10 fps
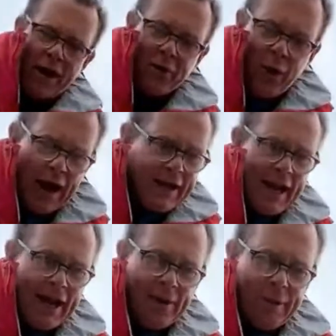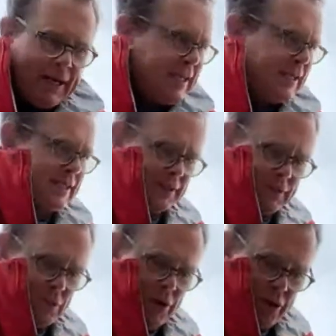1-1 now, buddy.
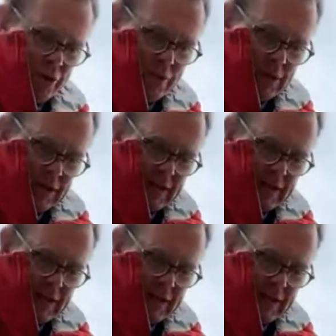Woohoo!